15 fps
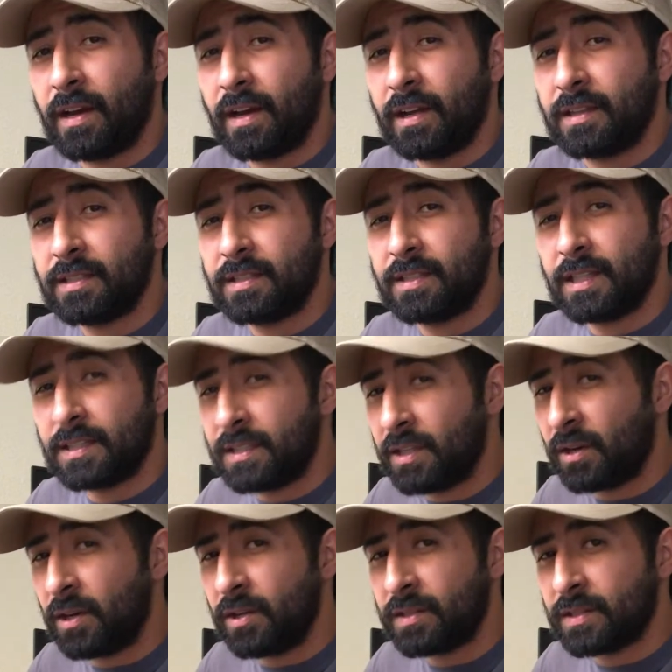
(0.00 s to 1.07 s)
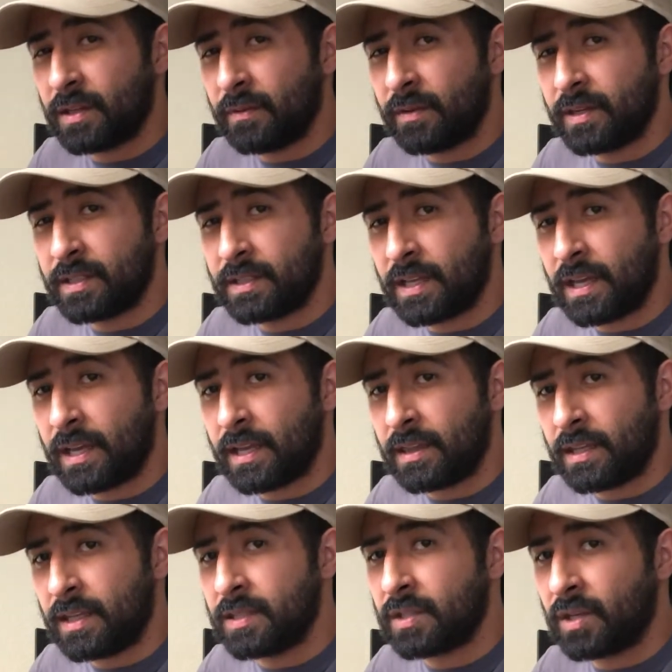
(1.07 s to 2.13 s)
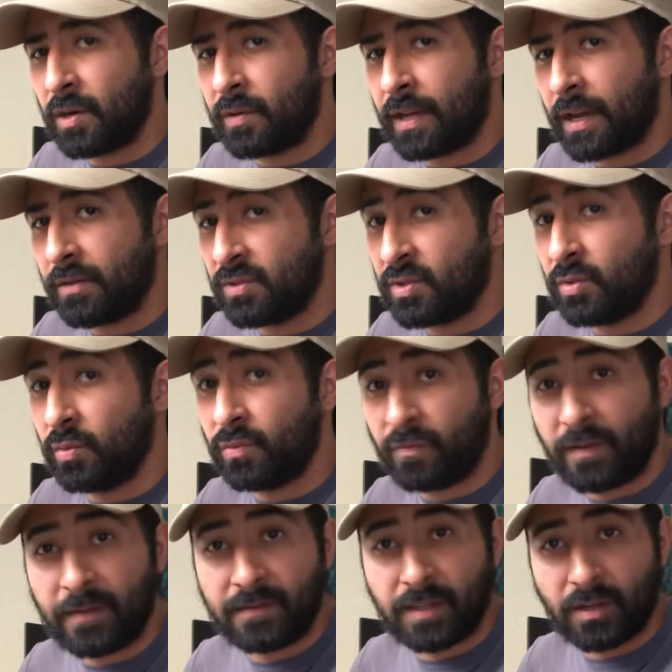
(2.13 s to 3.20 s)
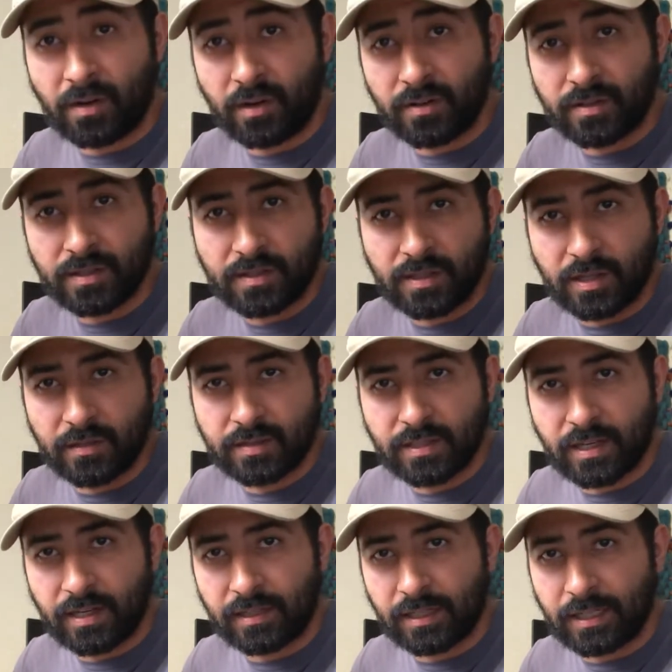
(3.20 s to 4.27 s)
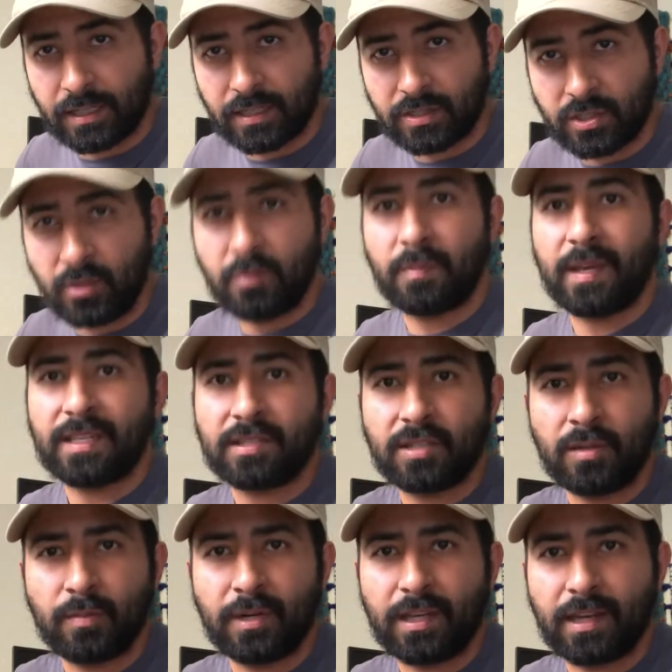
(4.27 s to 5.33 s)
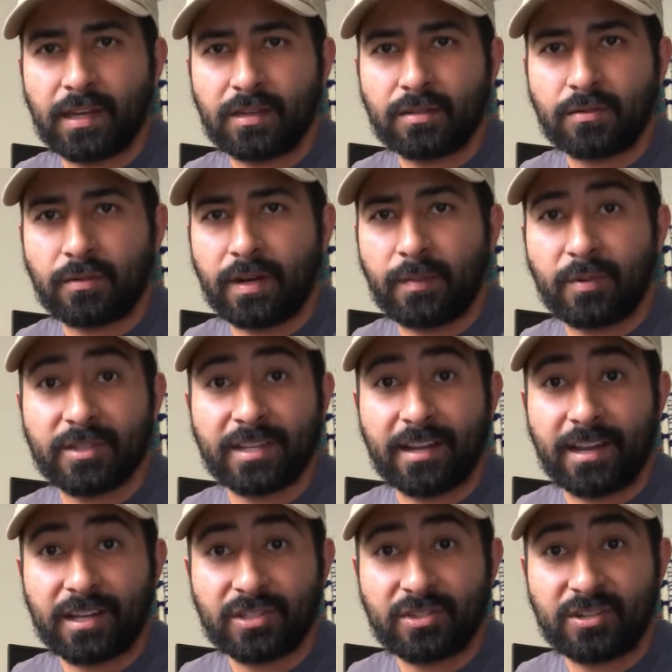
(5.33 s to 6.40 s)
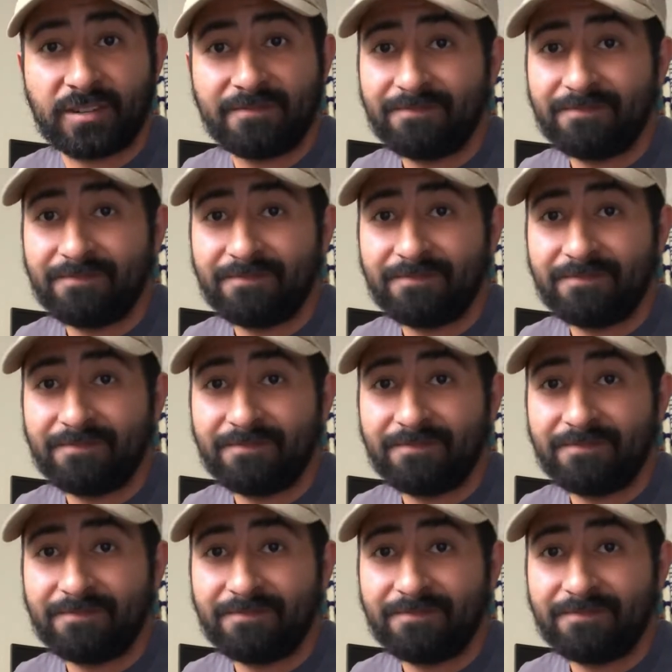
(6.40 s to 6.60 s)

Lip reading: 60 hertz, I want to say, and these go down to 50 hertz. So it's kind of like a toothpaste tube where you get 20% extra.